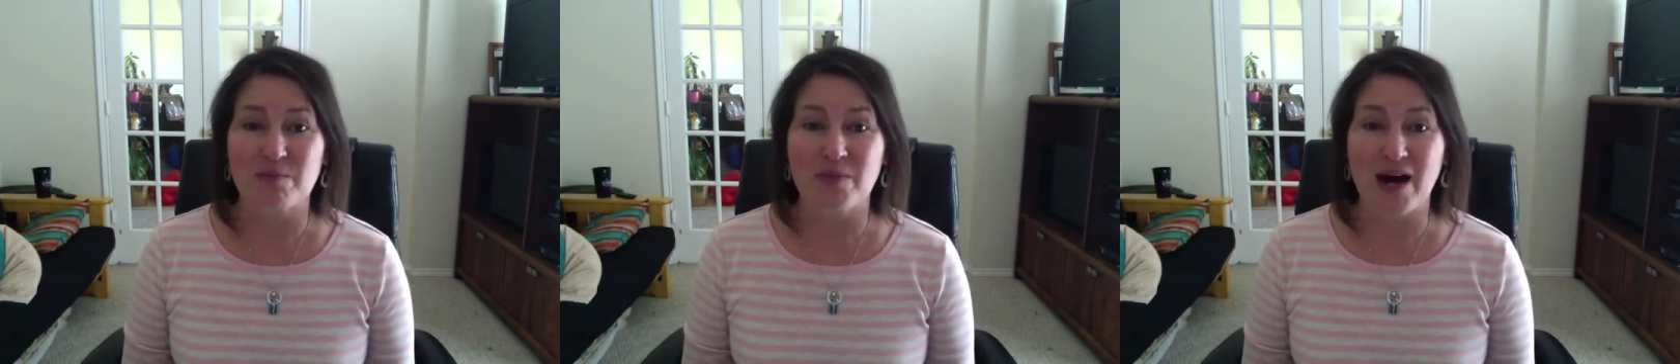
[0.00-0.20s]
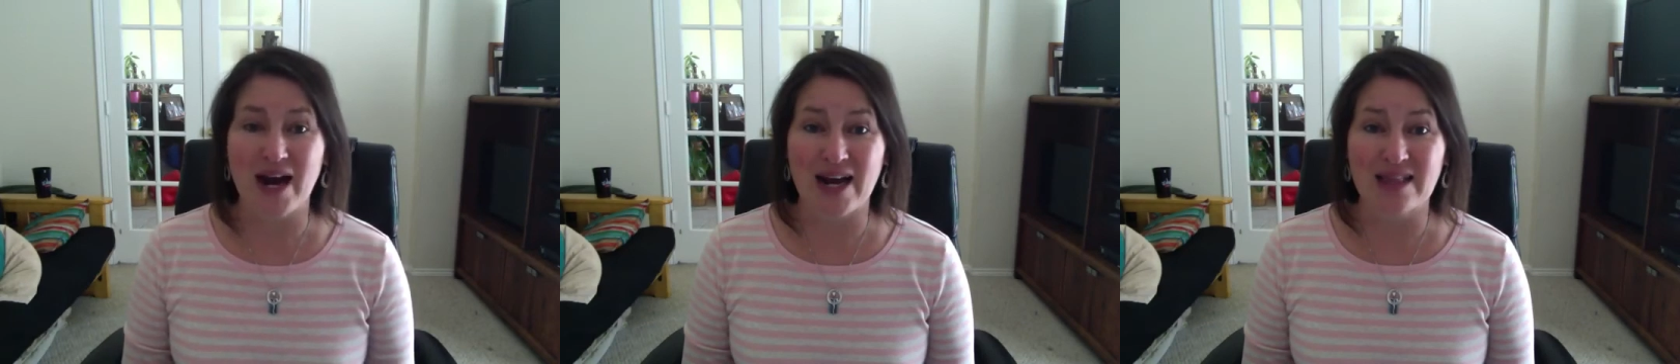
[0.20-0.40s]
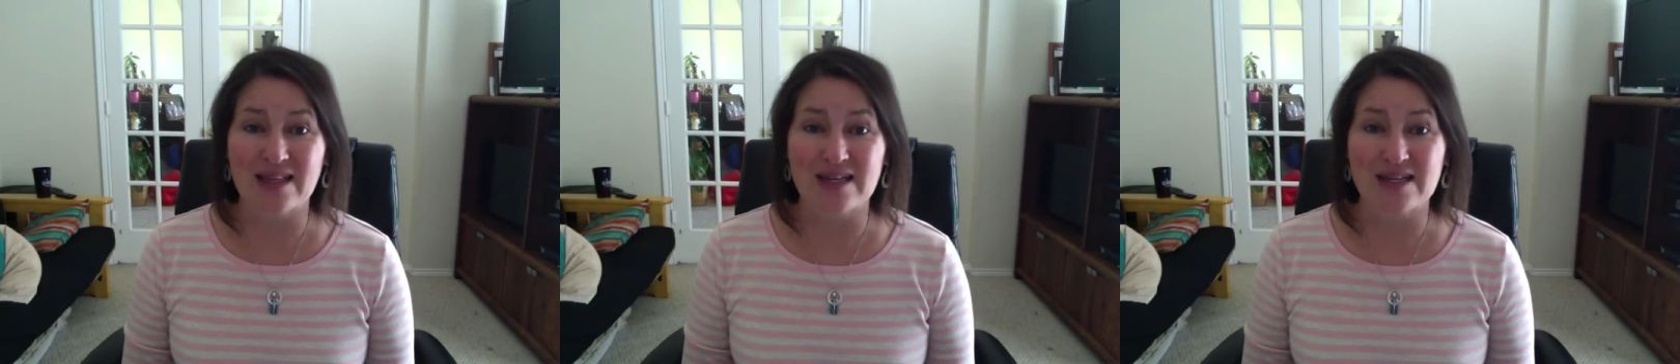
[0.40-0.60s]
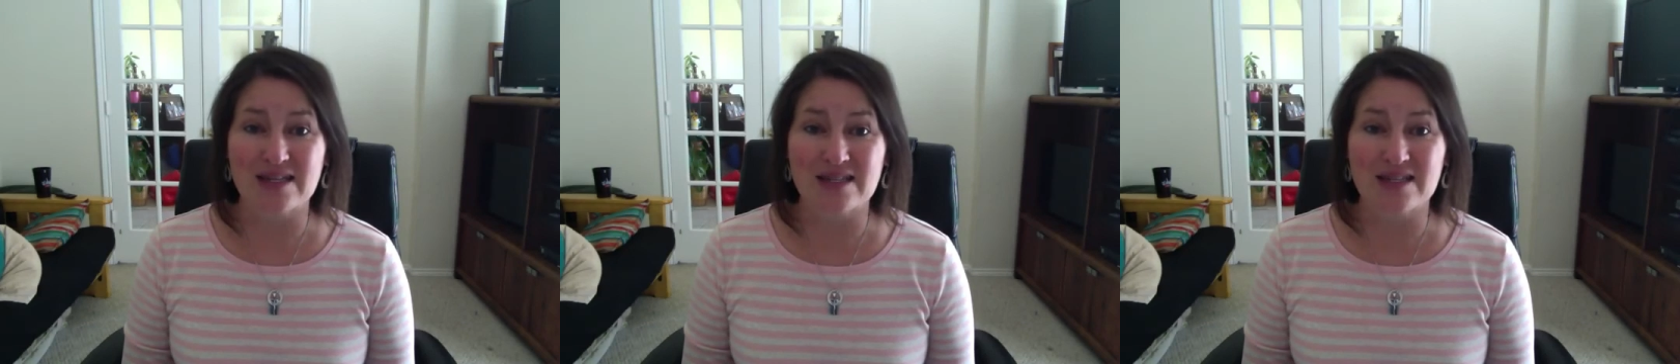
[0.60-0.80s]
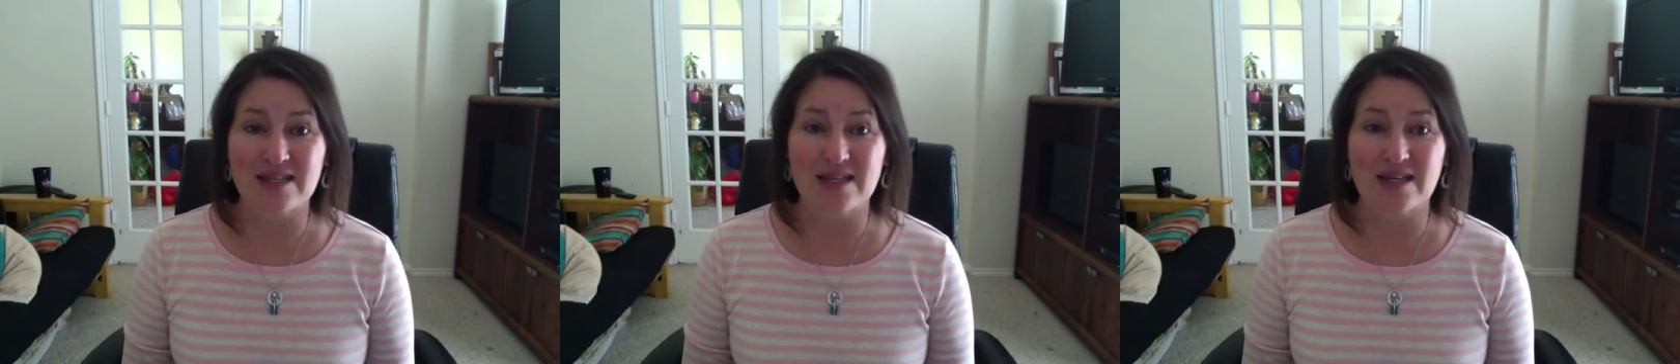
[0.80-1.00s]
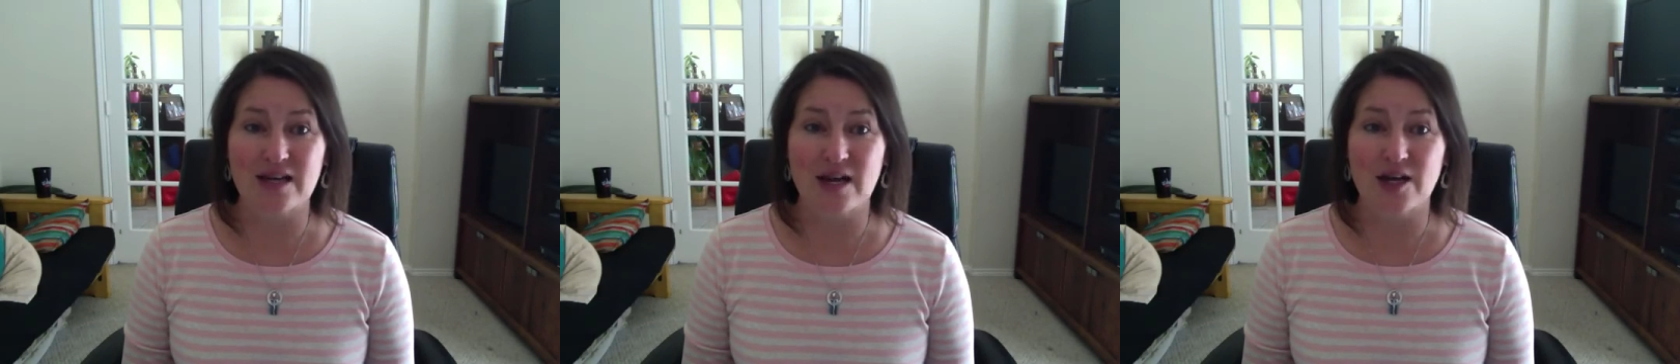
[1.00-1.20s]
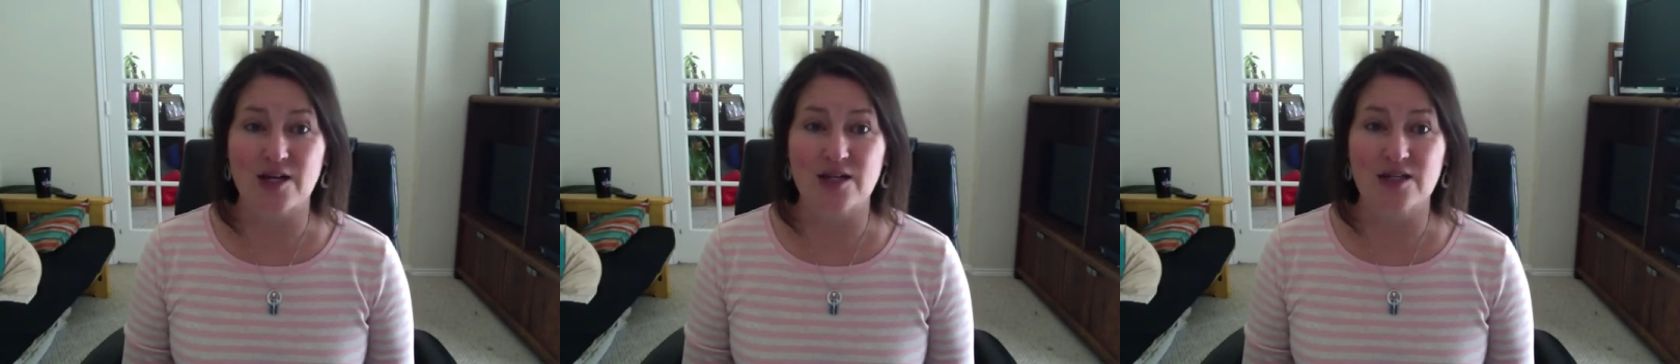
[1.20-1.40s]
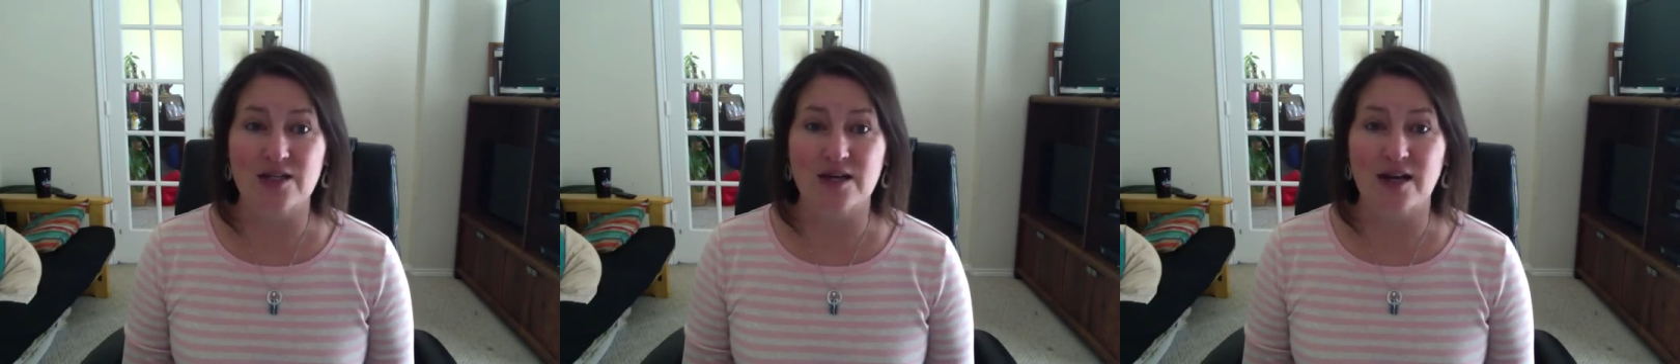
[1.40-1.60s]
buy this,
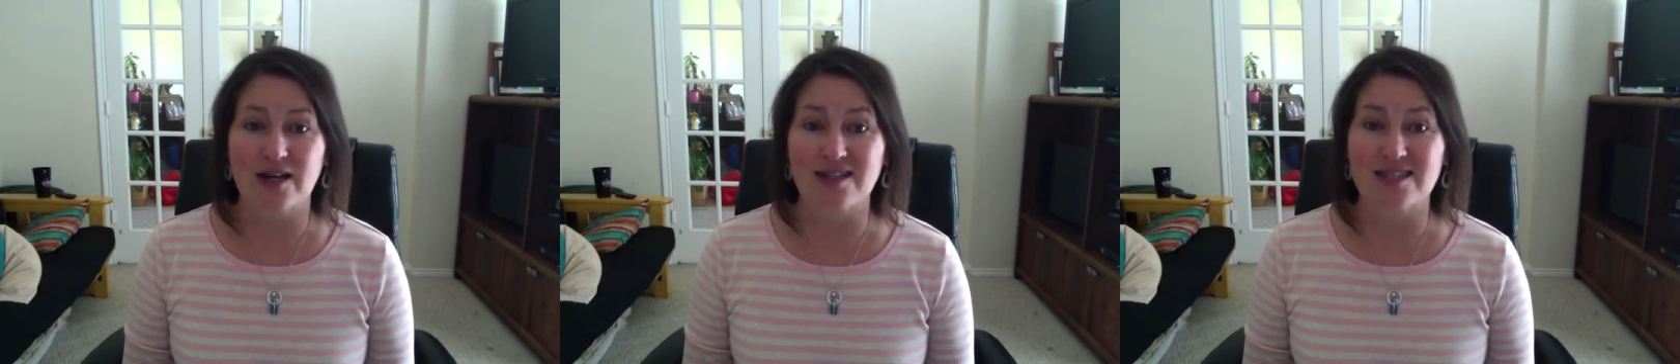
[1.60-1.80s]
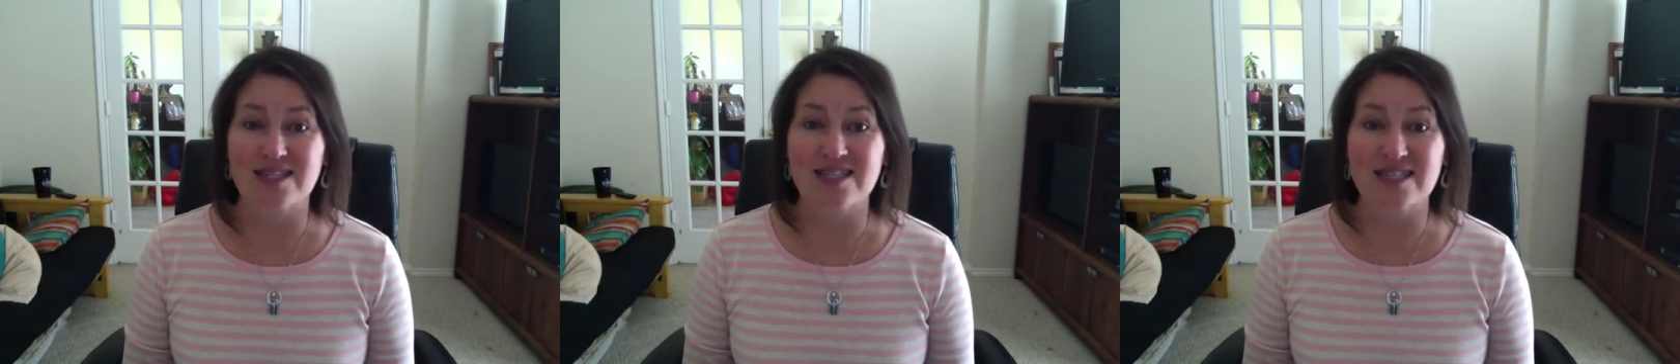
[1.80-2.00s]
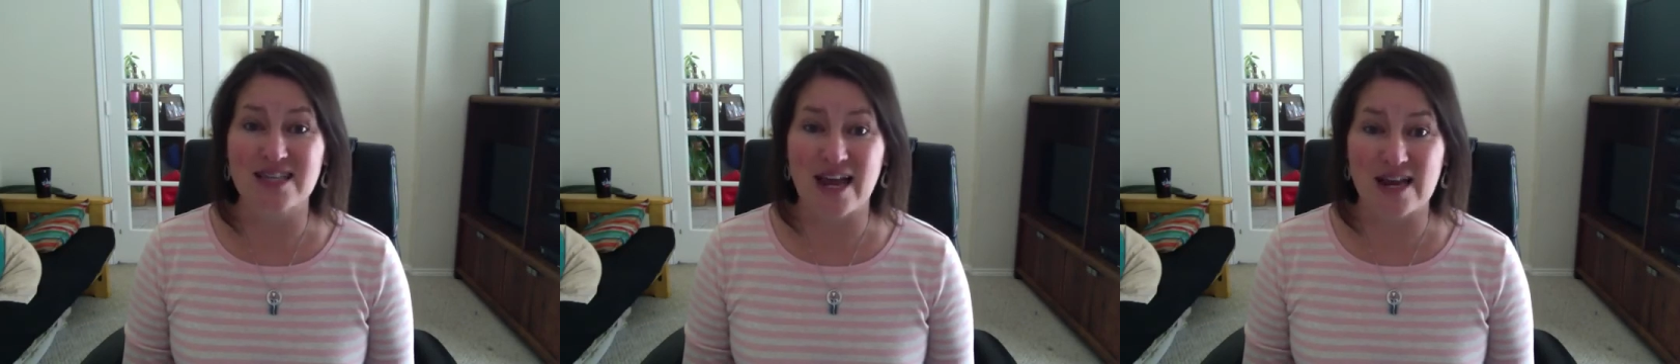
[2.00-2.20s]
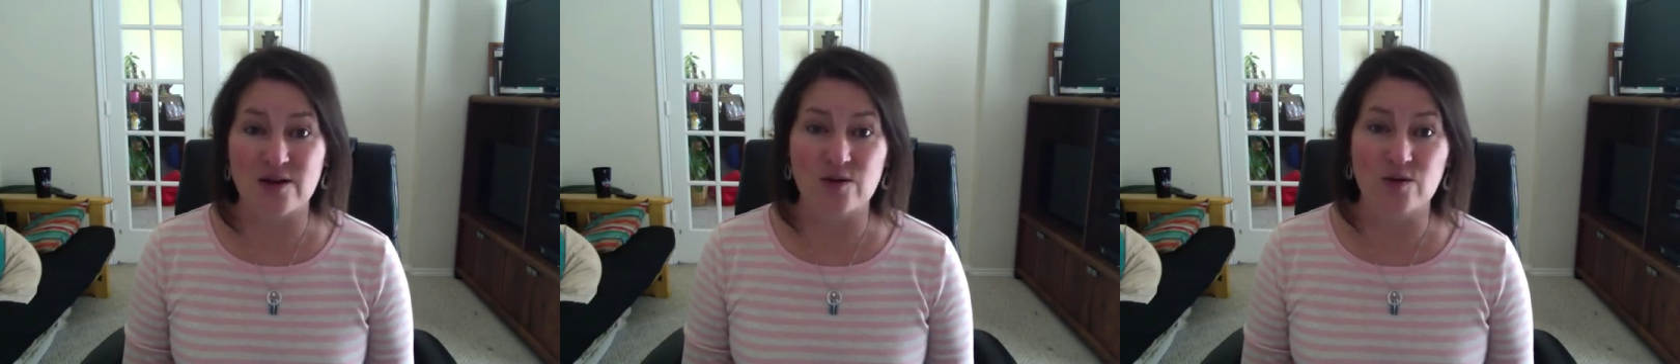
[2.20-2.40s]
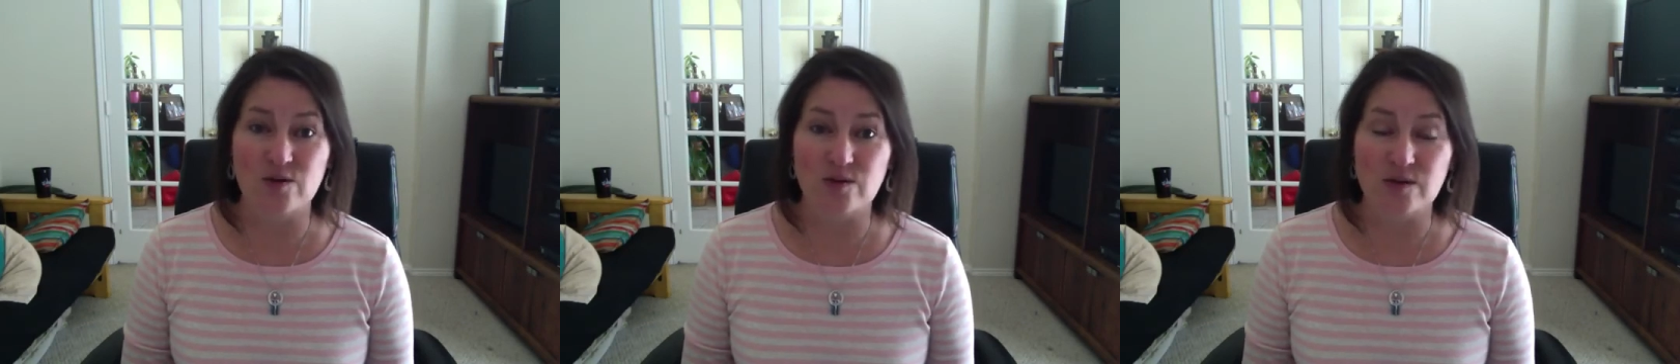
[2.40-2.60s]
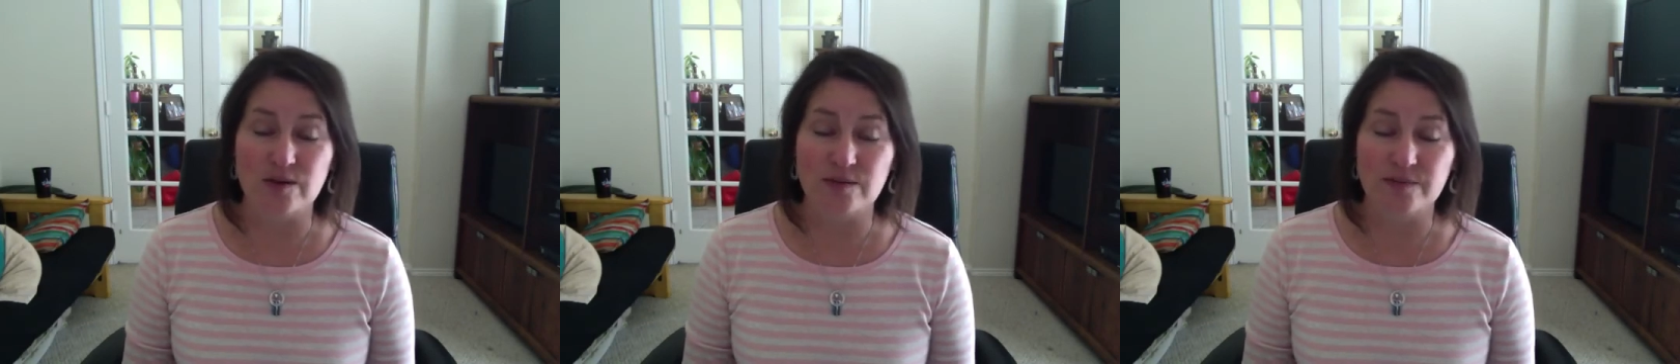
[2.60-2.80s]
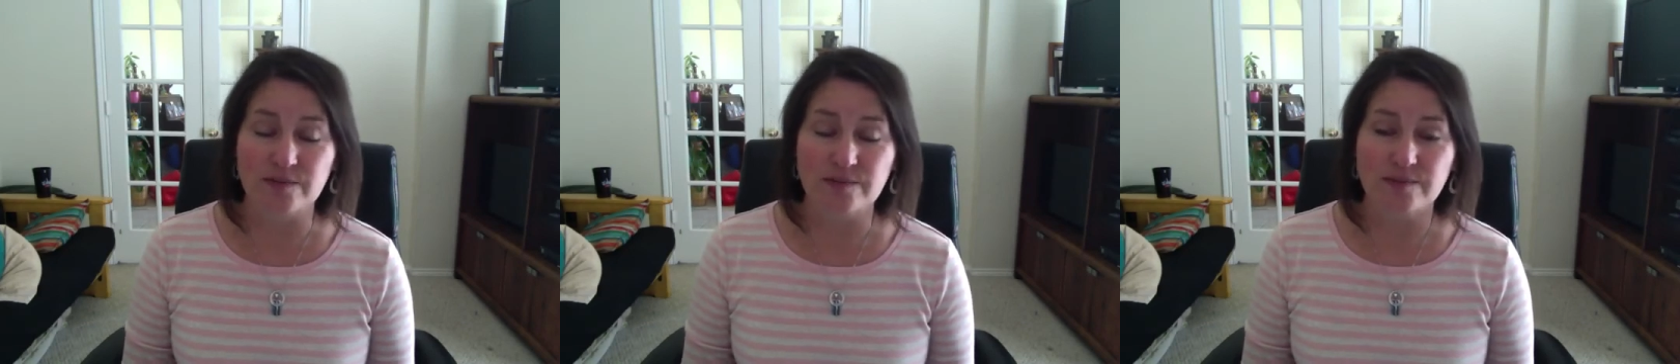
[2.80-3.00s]
sale,